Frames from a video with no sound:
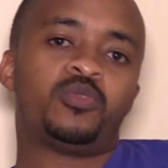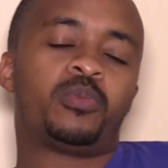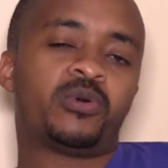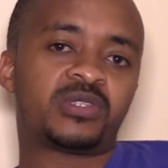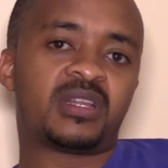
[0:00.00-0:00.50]

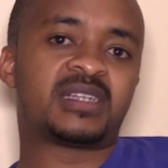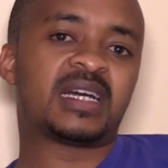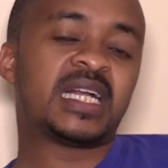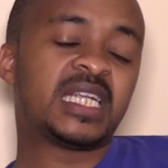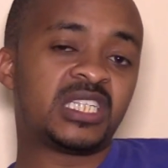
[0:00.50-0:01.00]
posts that
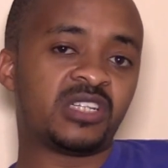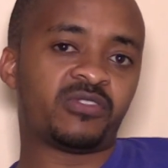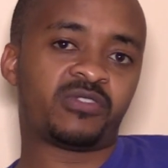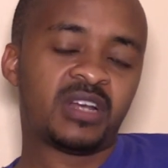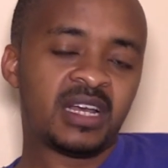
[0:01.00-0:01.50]
are
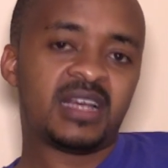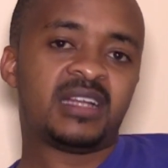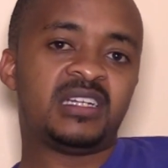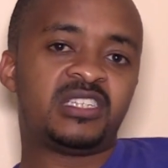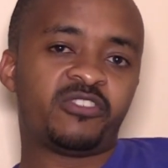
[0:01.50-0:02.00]
native.
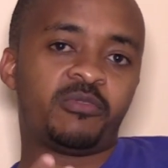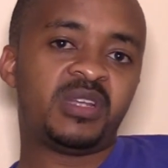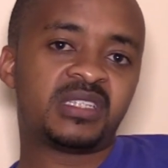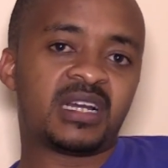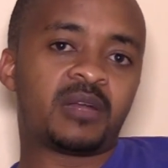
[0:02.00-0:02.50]
Native
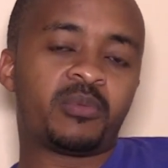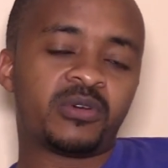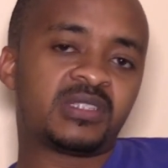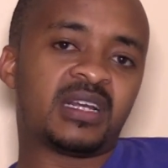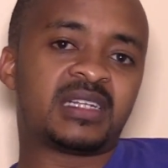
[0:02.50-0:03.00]
means that
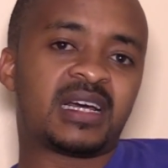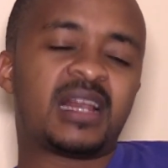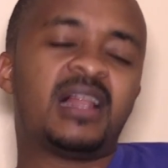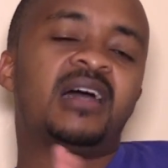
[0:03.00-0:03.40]
posts that are